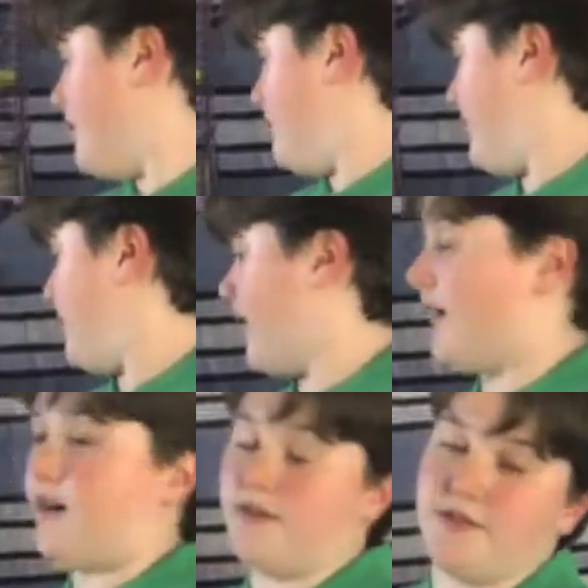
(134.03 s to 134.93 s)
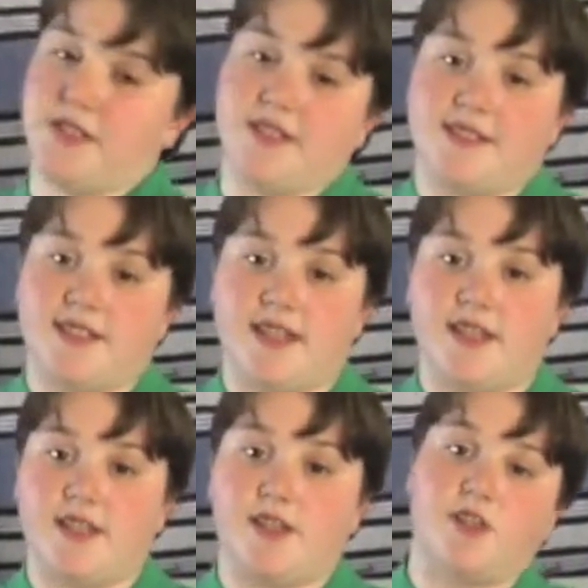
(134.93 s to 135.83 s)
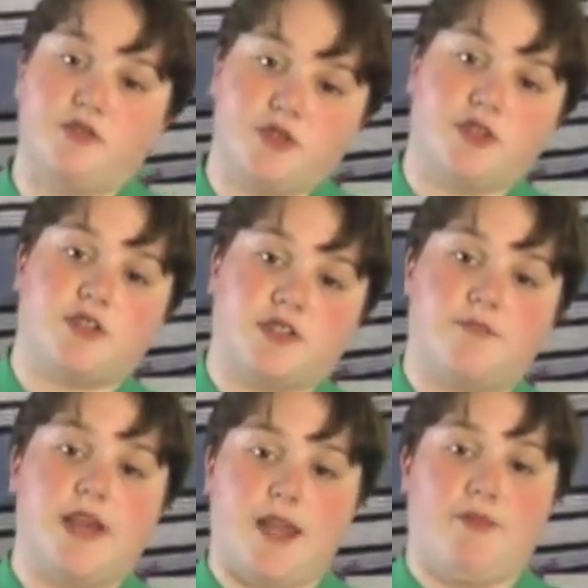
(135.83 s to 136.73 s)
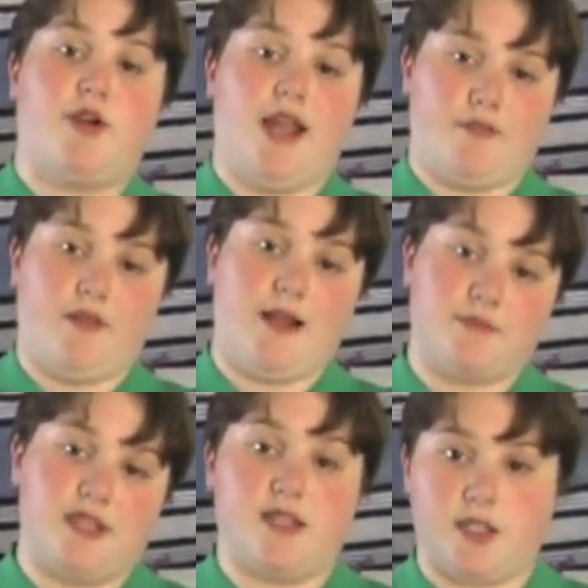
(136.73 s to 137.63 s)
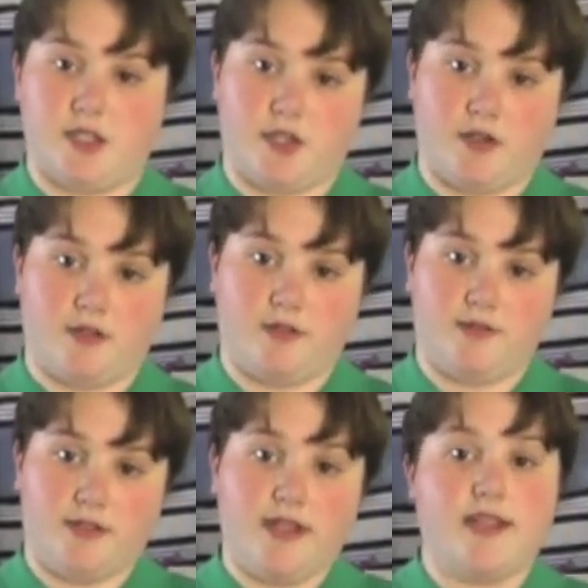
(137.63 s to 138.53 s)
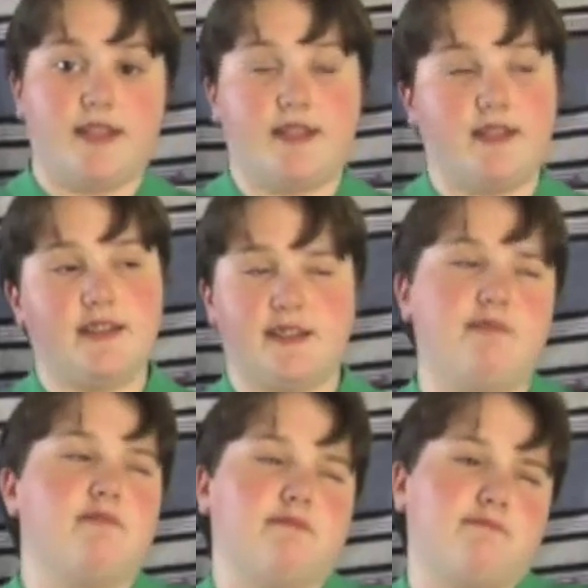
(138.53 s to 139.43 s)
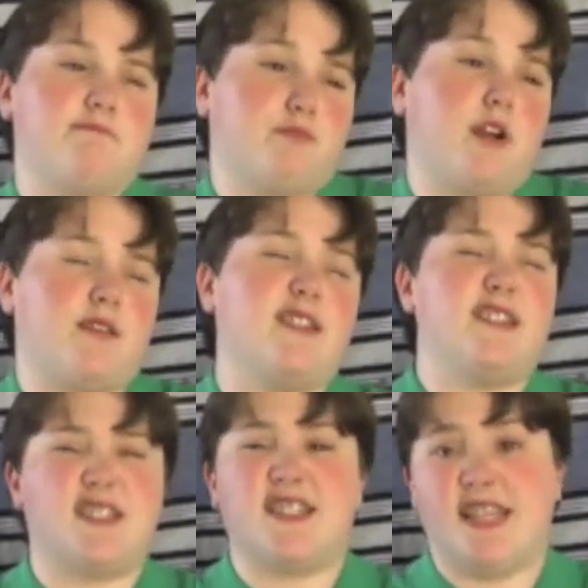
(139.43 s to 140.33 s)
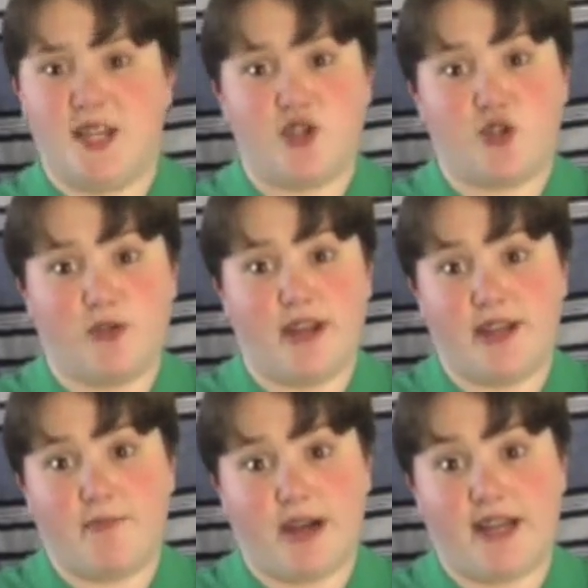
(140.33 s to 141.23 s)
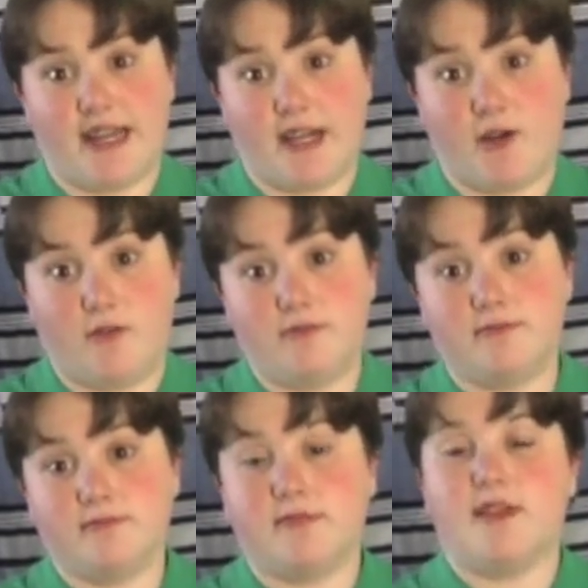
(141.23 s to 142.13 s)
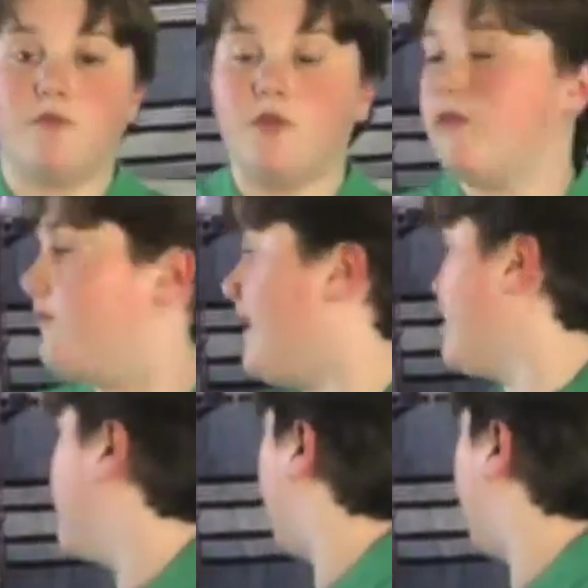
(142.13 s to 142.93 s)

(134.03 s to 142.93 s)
But theirs is like you took some paper and wrapped it in a circle. Probably disintegrated by now. More rat